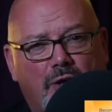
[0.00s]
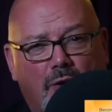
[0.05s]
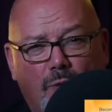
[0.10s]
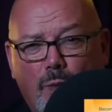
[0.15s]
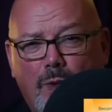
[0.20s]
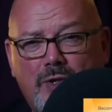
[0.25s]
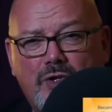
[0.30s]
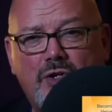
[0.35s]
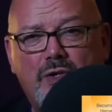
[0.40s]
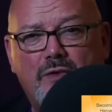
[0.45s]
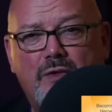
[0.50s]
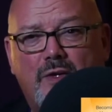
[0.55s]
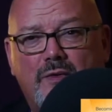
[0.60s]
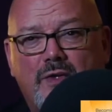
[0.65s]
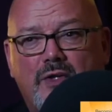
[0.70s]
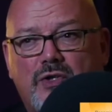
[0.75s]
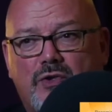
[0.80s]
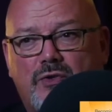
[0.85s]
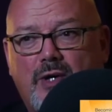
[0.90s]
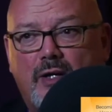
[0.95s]
And once you know
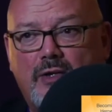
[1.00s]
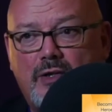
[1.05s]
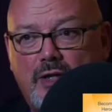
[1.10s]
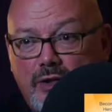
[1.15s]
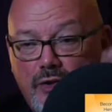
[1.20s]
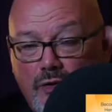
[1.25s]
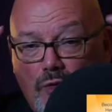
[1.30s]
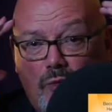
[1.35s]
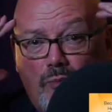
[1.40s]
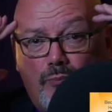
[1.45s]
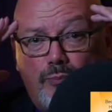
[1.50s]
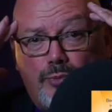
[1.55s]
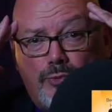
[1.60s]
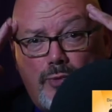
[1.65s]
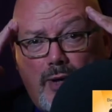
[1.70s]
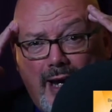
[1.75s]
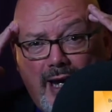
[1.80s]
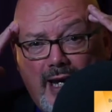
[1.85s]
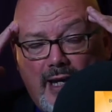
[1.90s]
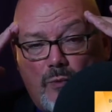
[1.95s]
the structure, your
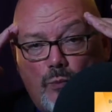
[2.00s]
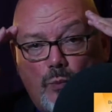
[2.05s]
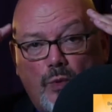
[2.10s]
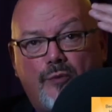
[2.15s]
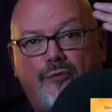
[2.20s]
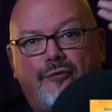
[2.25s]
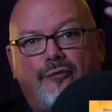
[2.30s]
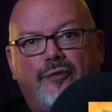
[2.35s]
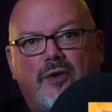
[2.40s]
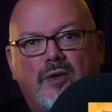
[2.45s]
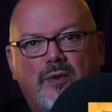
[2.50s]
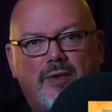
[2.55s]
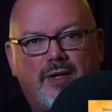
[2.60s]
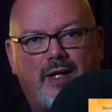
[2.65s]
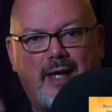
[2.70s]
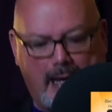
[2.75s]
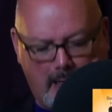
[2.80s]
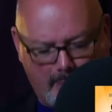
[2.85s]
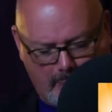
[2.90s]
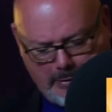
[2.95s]
brain will fill the
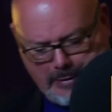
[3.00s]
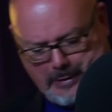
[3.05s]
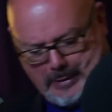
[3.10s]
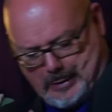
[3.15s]
gap.